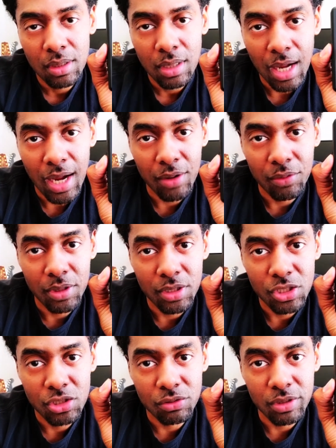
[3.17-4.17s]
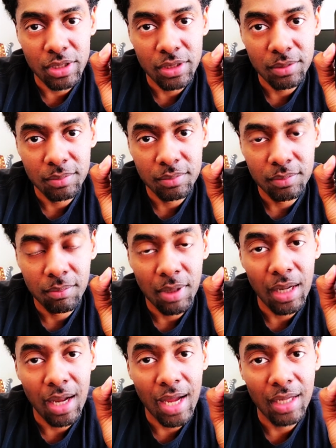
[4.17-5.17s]
iRig Stream
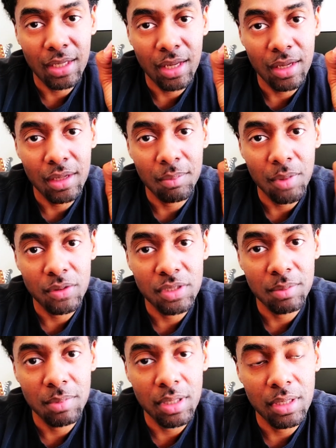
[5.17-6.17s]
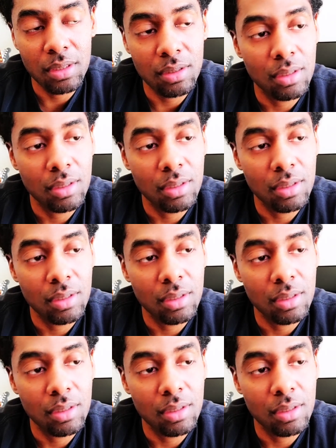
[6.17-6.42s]
by IK Multimedia.